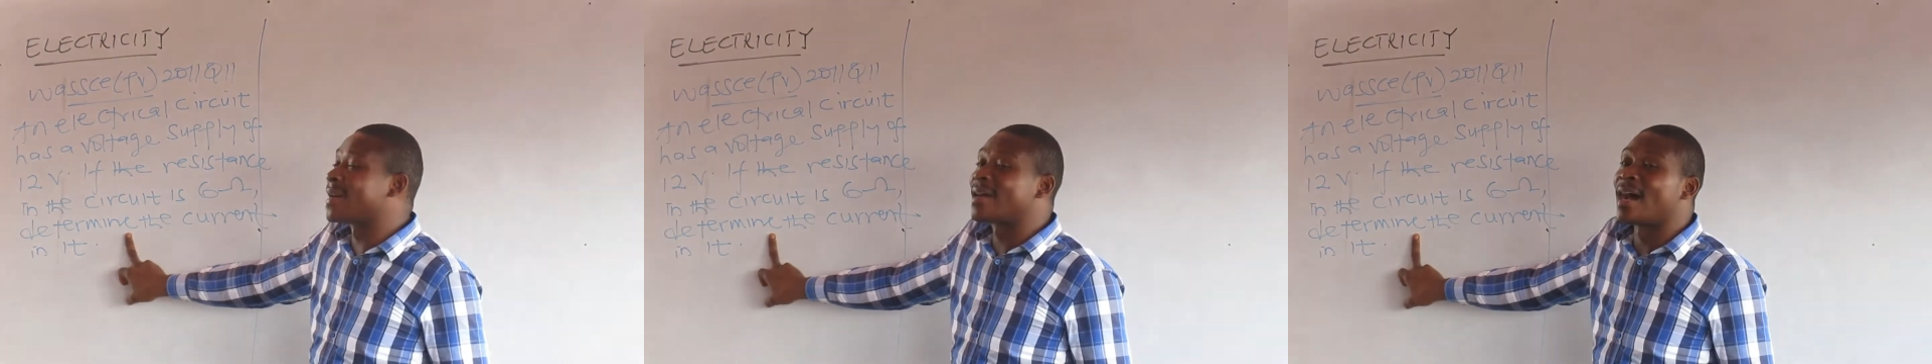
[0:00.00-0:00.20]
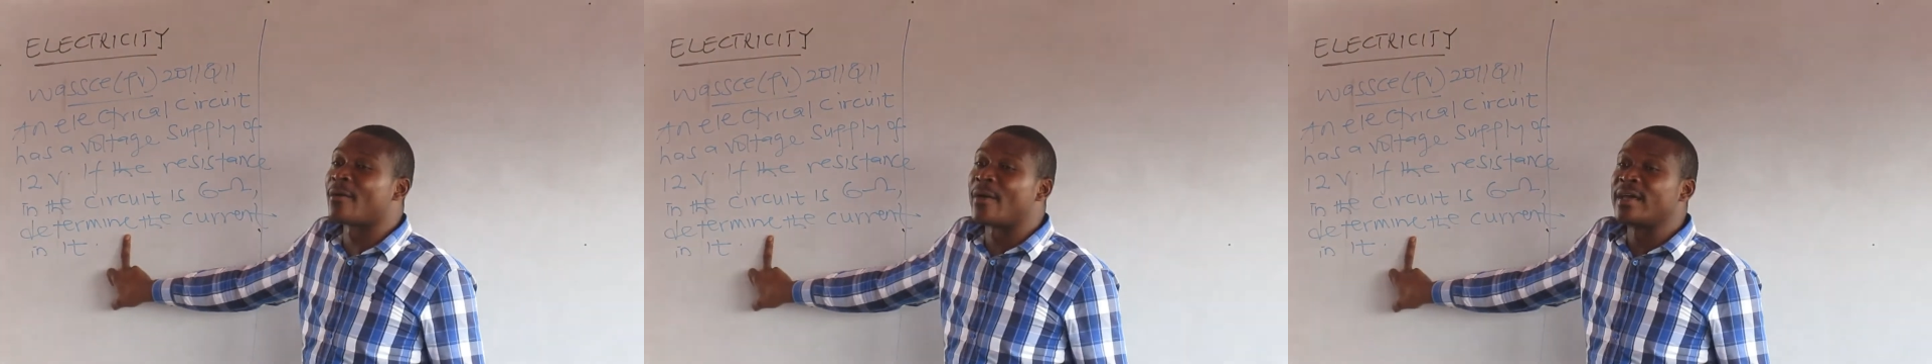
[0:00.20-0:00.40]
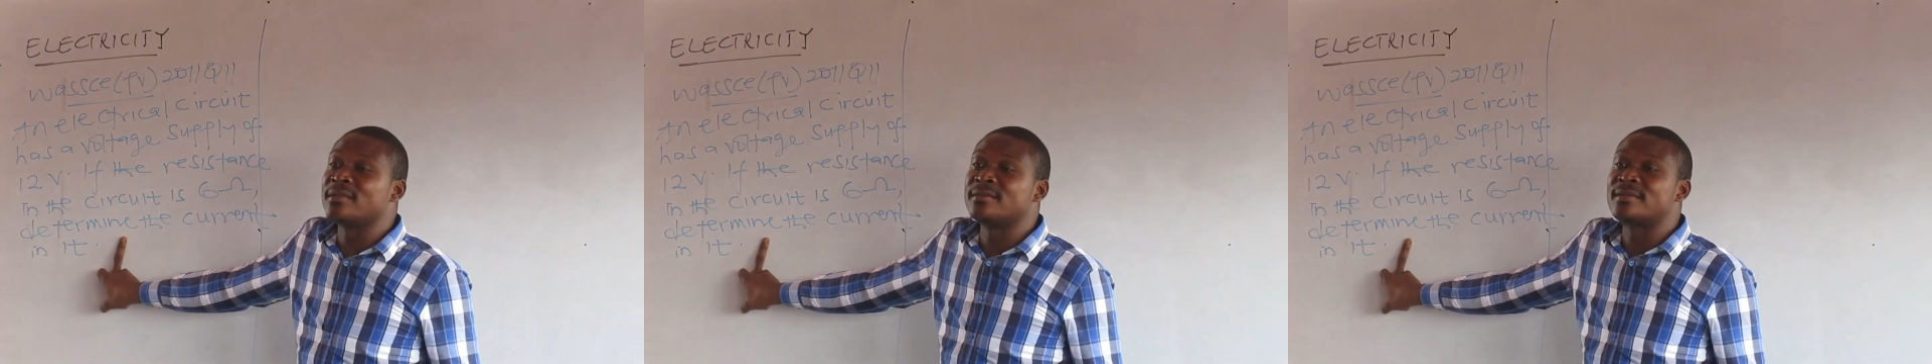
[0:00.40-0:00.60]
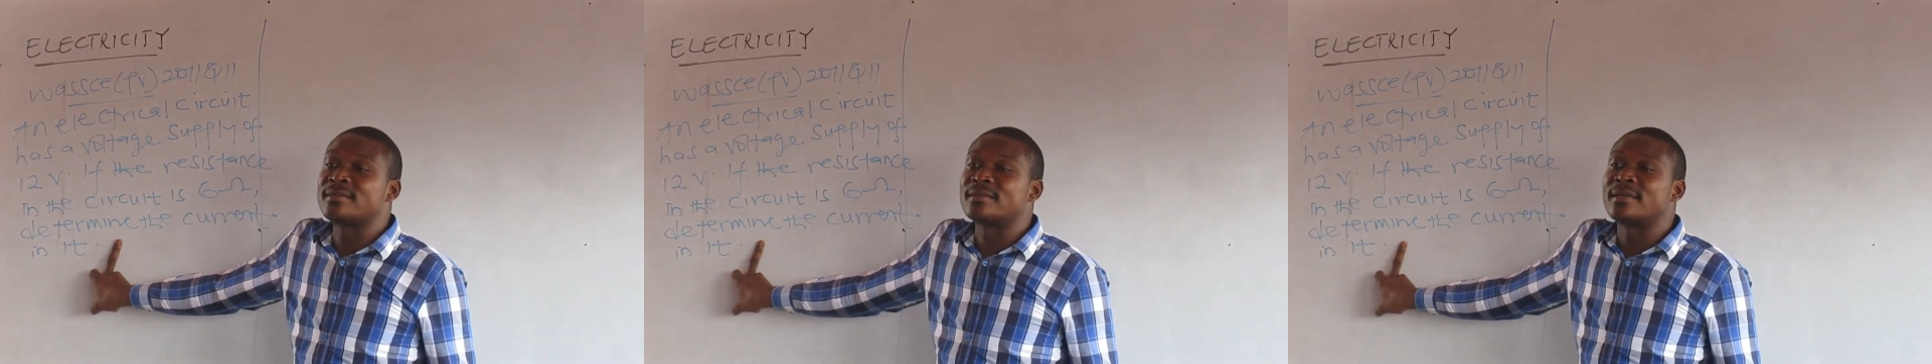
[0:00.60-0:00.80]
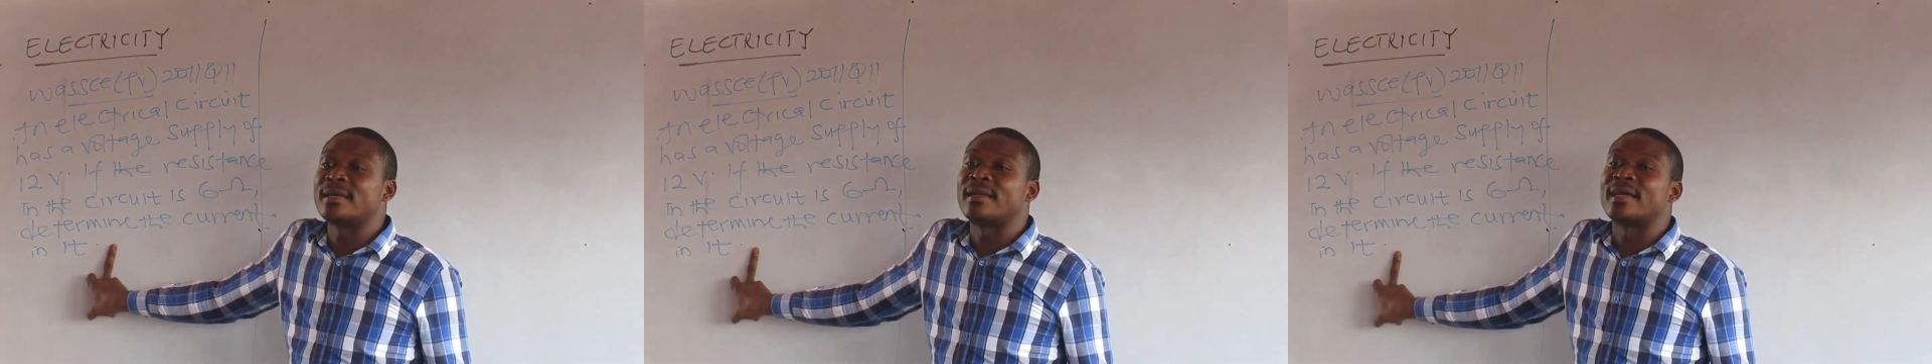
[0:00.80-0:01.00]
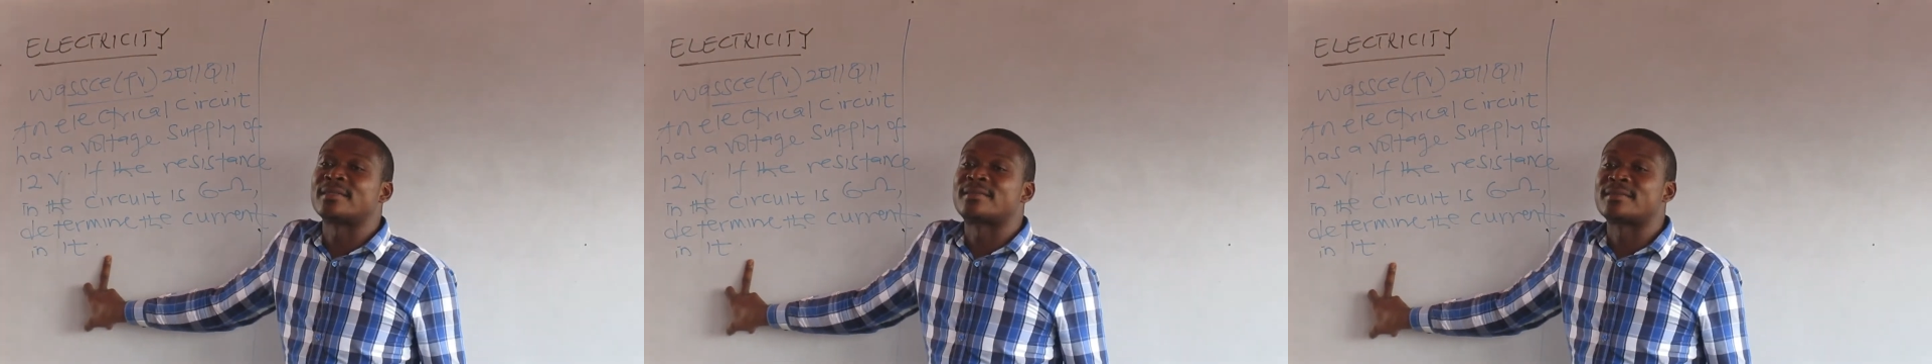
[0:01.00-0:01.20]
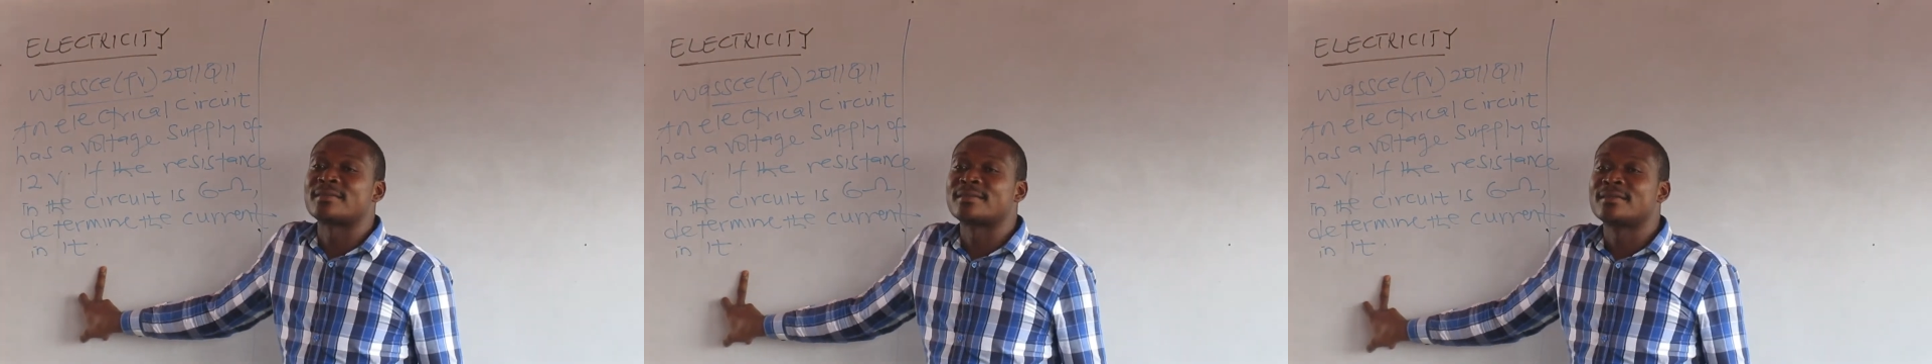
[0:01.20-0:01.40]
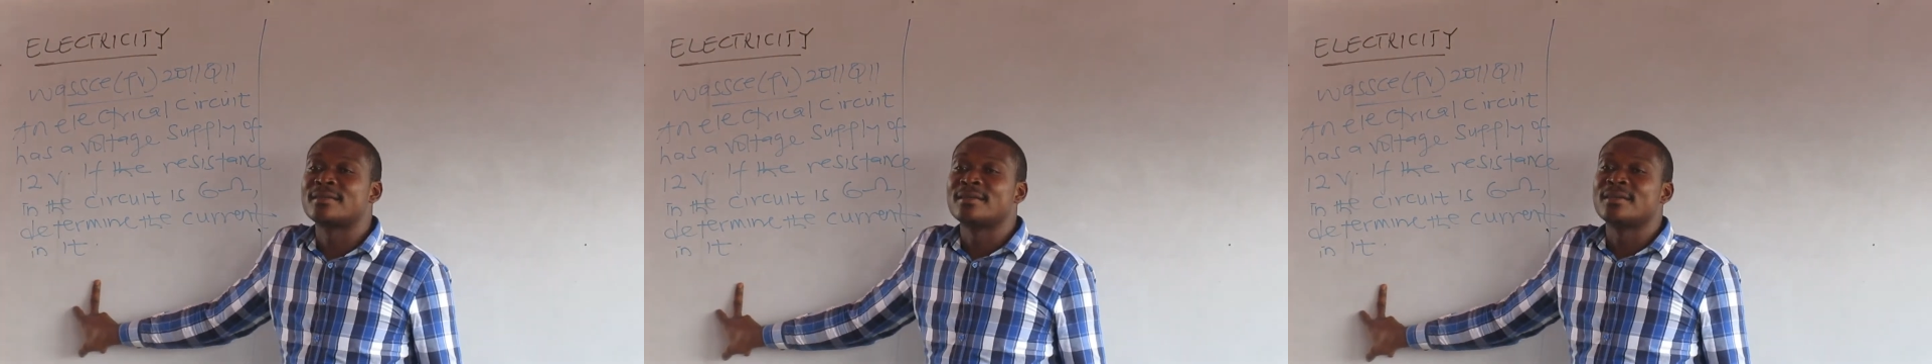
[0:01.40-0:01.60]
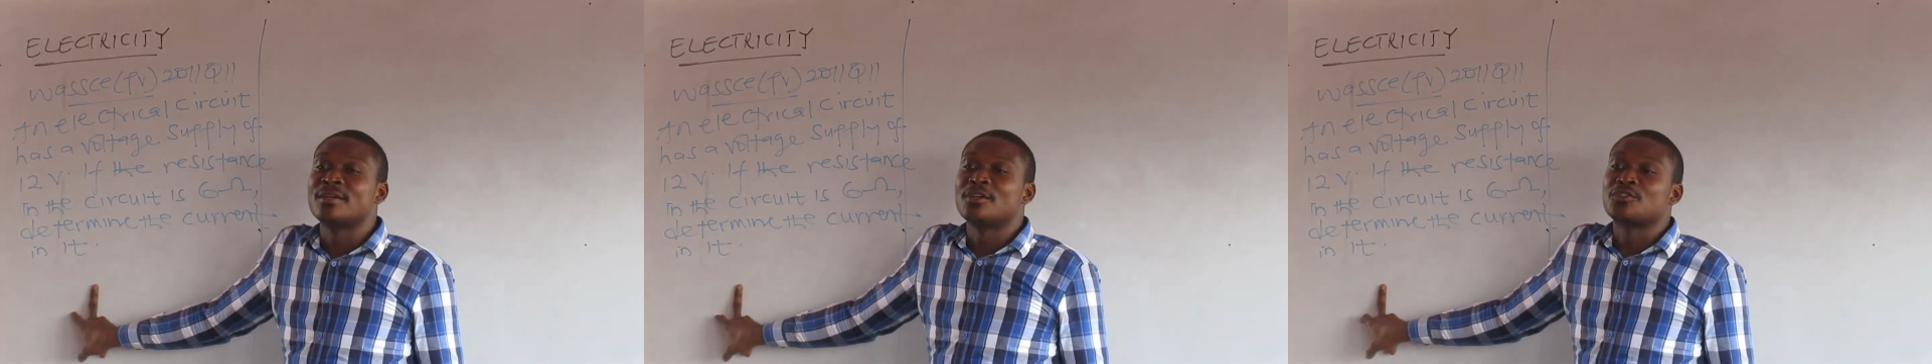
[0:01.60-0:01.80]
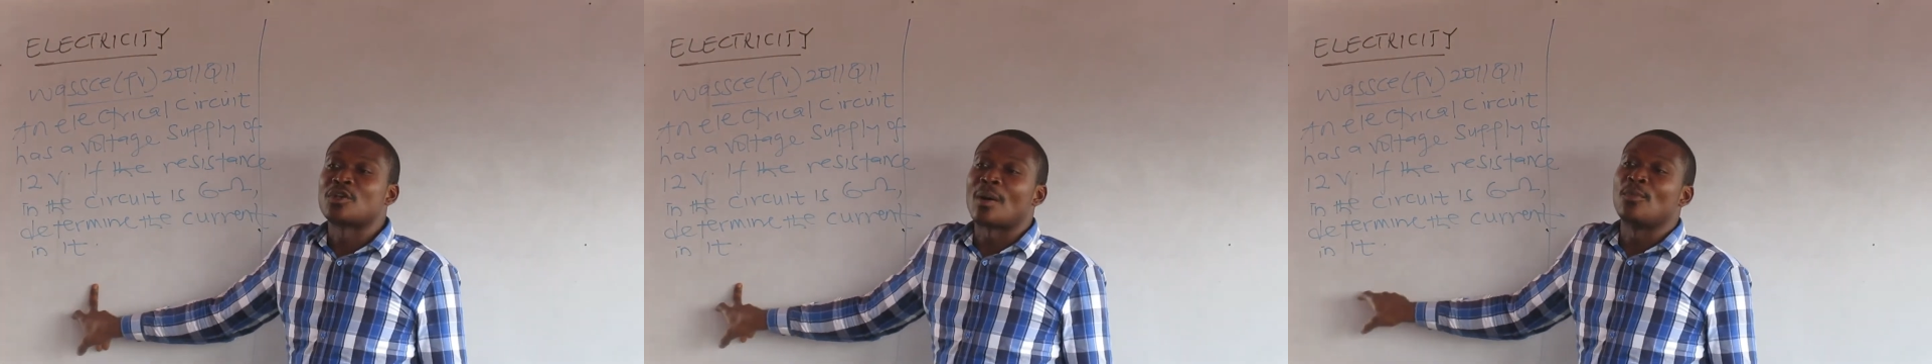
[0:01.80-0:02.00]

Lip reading: current in it. So I'm